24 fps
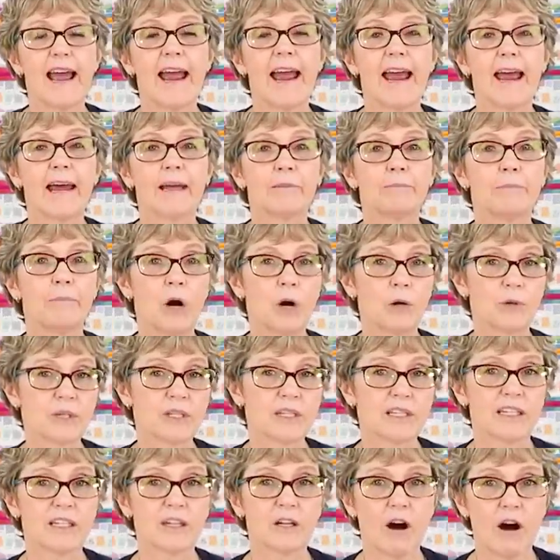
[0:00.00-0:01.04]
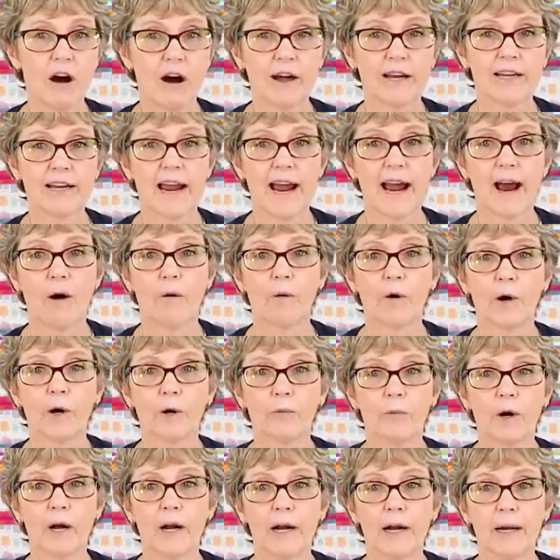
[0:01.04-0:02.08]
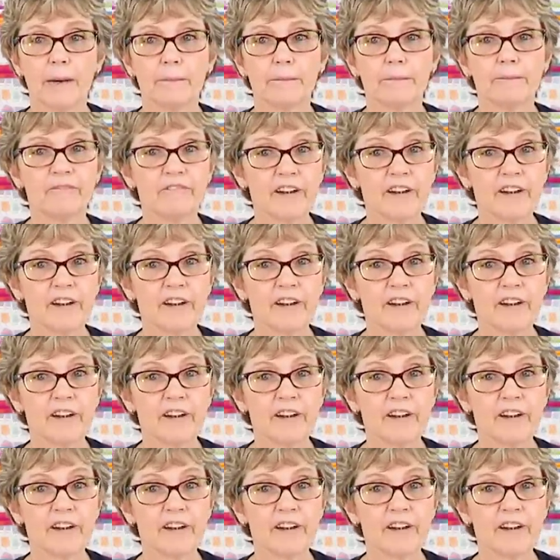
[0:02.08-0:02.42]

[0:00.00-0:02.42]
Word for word: and post it on our um,